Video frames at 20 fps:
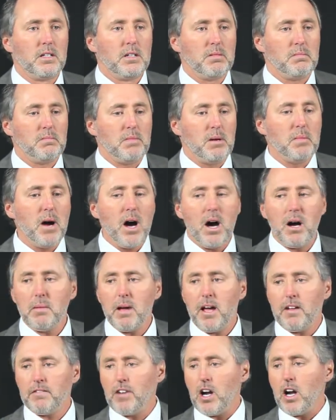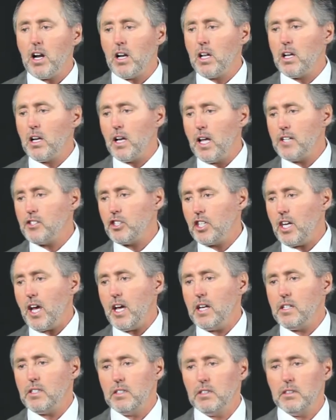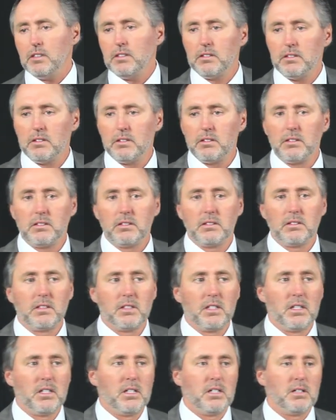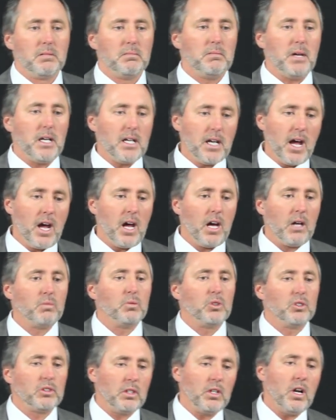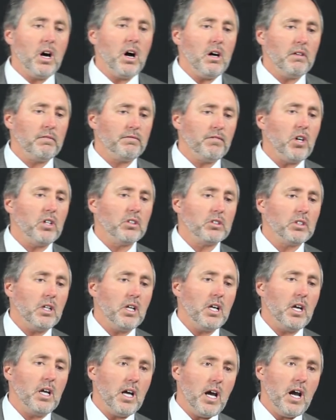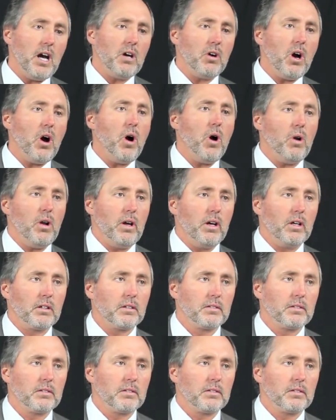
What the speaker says: My mom had very little education. My dad was a non-functioning alcoholic.